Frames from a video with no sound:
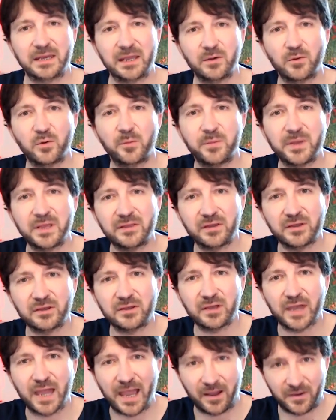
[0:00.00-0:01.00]
It would mean that
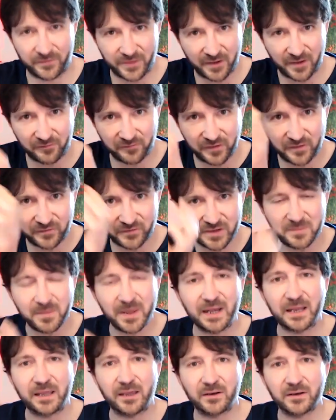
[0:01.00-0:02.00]
out of that 50
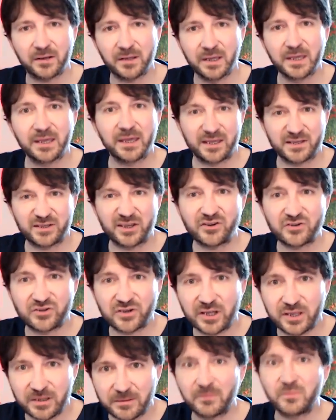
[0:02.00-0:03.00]
million,
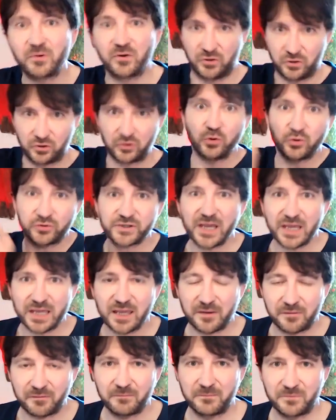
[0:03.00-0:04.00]
essentially, you're
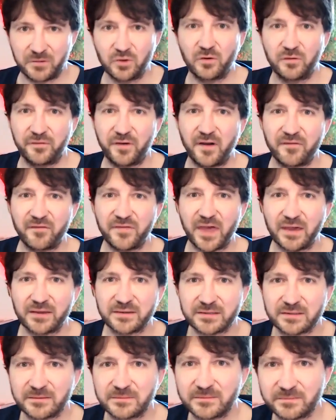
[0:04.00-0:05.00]
taking your
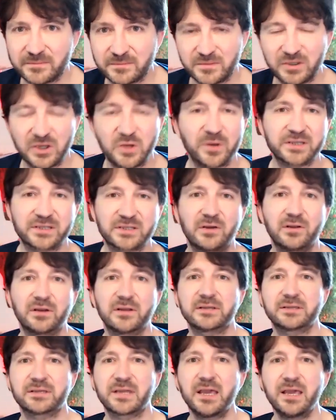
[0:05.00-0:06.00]
5,000 US
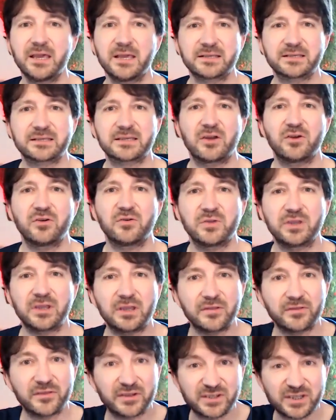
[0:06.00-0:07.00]
dollars. So
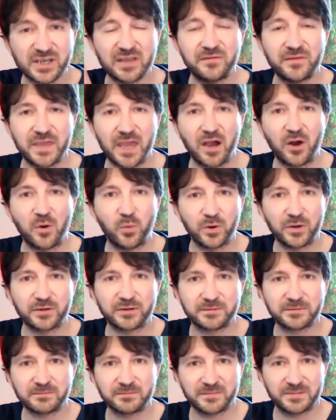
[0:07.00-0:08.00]
the TVL
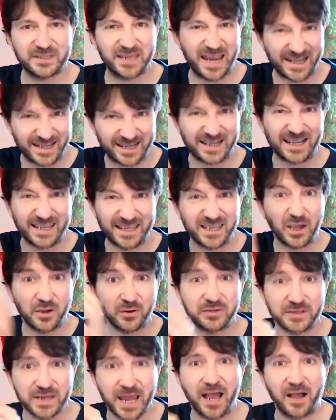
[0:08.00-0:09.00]
would technically go
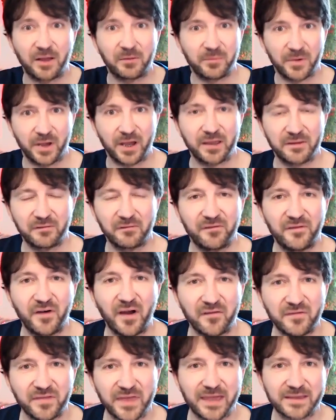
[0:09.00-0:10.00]
down by
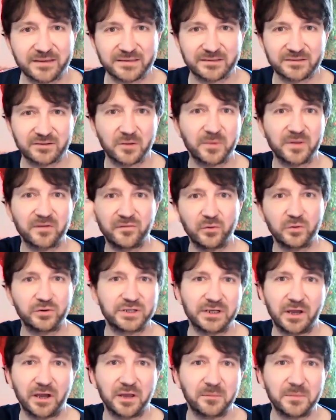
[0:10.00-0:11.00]
5,000. So it'd be
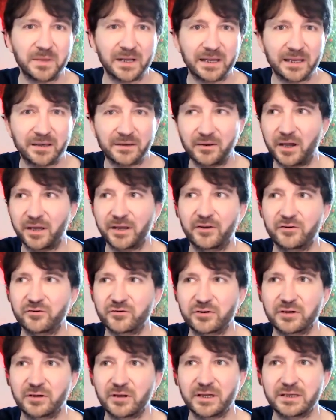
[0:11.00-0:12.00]

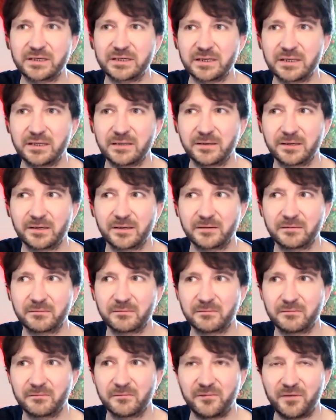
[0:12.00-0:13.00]

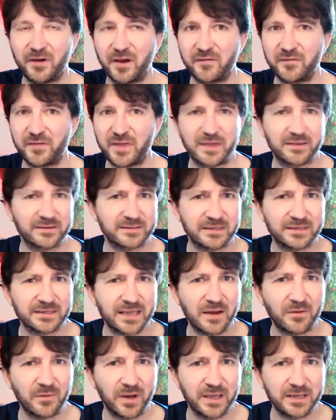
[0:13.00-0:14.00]
49,995,000. Is
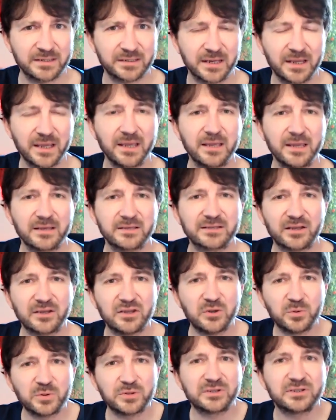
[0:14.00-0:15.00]
that right? So
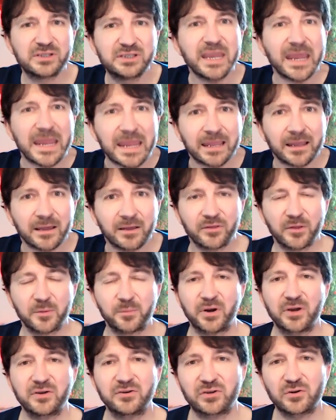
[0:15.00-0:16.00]
you would ding the
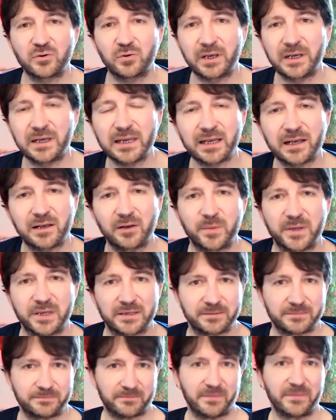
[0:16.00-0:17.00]
protocol a little bit.